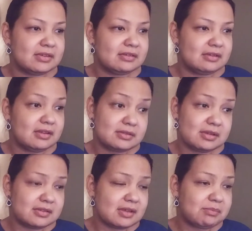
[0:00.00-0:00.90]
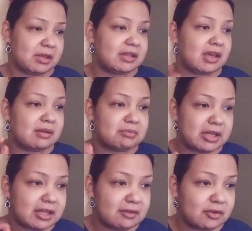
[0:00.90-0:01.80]
It's something. In
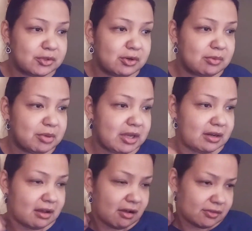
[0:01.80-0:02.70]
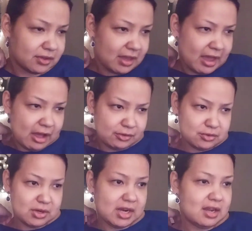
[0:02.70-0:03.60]
medieval European
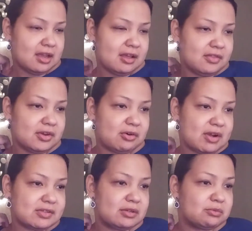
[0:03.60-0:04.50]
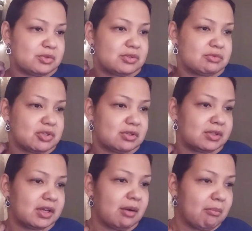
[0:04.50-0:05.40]
heraldry, the crescent was
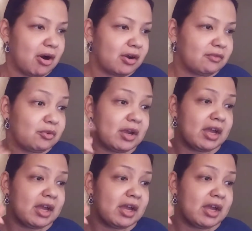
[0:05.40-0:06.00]
originally a mark of great